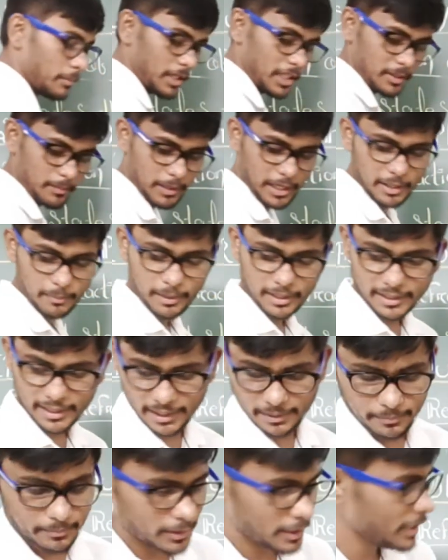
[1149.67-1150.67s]
multiplied by
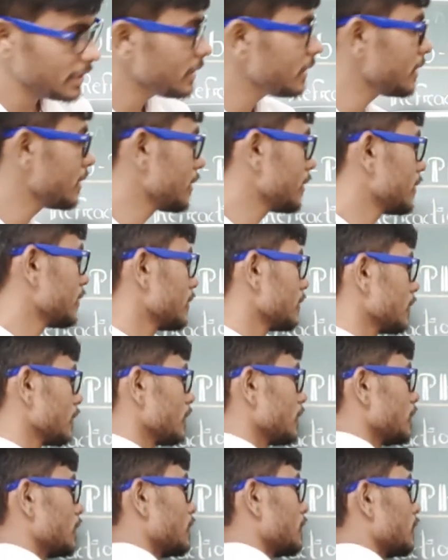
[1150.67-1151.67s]
time, right?
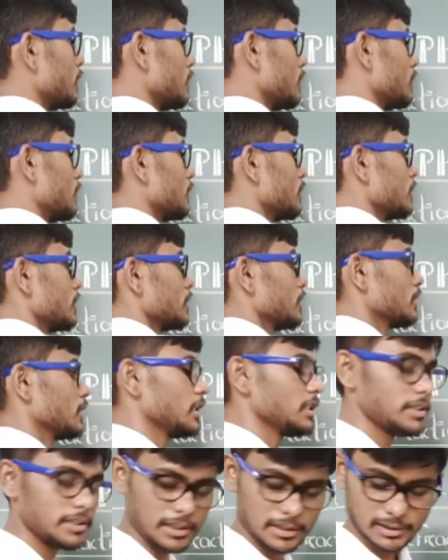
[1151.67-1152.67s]

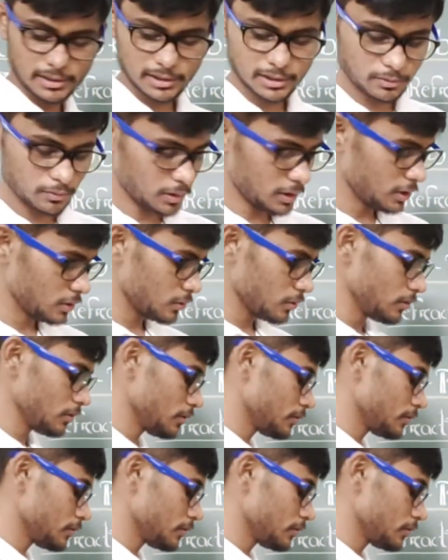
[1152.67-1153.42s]
Distance is equal to